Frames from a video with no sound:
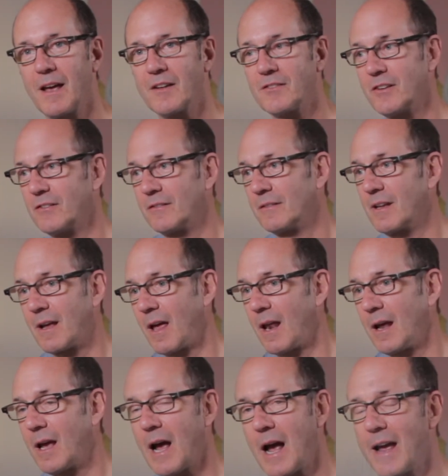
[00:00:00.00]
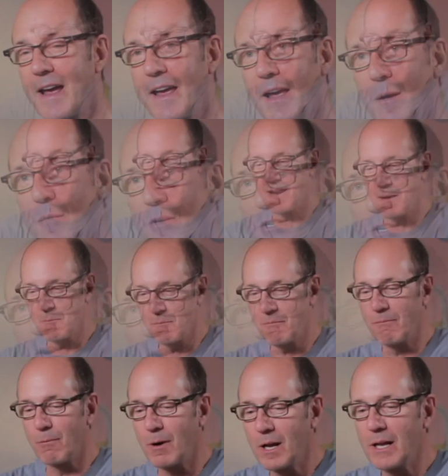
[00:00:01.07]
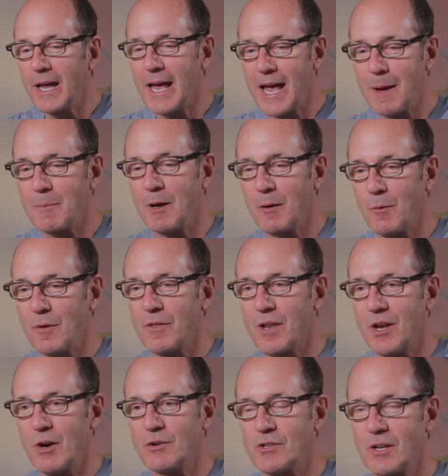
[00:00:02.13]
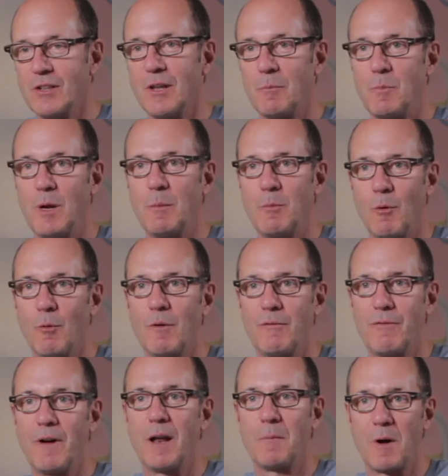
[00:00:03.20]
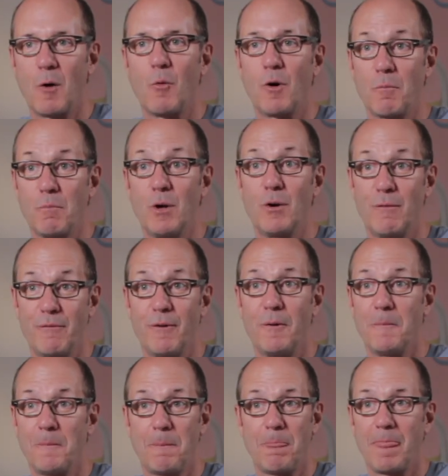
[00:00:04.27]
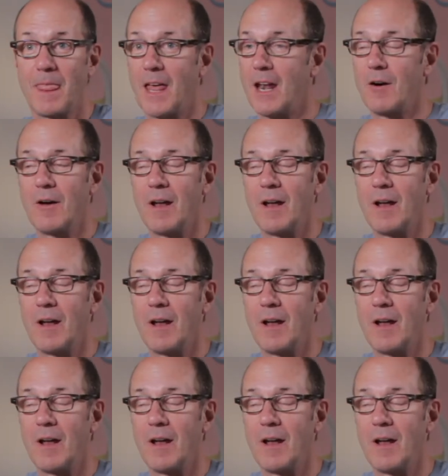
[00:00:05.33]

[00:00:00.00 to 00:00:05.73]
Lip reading: That's just the kind of guy I am. I'm really happy with the notion that people would find my work beautiful. I